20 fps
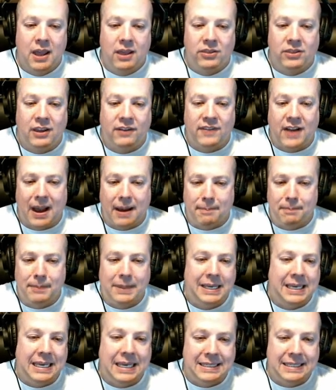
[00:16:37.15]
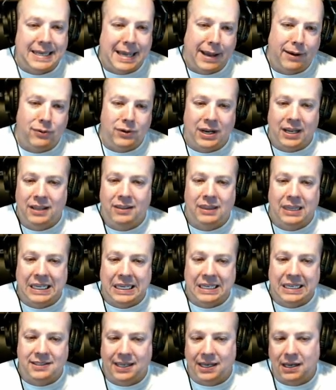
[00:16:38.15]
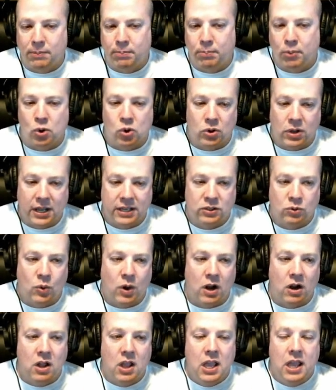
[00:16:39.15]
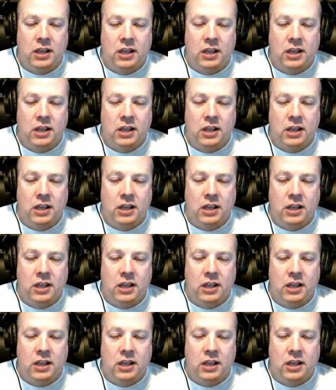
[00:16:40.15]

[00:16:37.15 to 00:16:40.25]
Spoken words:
They've got Mickey down in the sink bowl as well.